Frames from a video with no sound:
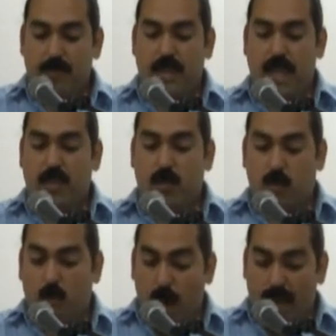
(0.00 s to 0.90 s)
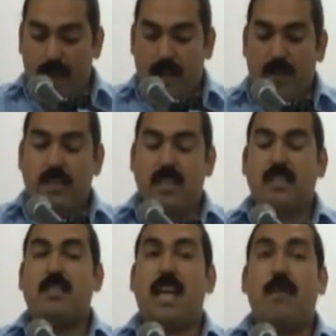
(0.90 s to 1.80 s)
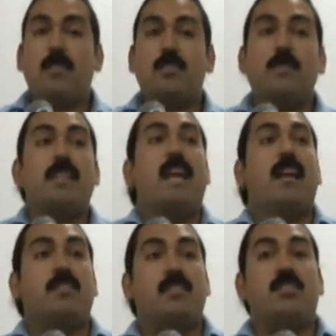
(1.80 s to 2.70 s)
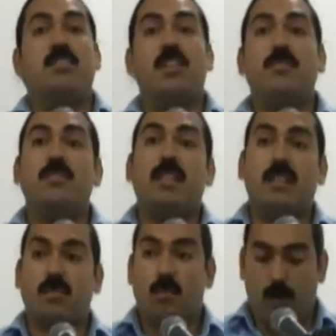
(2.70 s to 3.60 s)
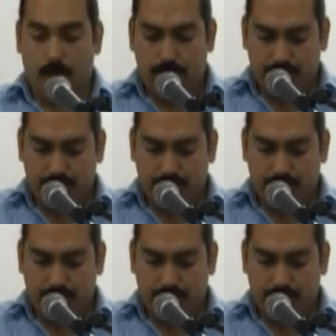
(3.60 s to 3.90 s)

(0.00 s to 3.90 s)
that is when the establishment actually shivers at its core.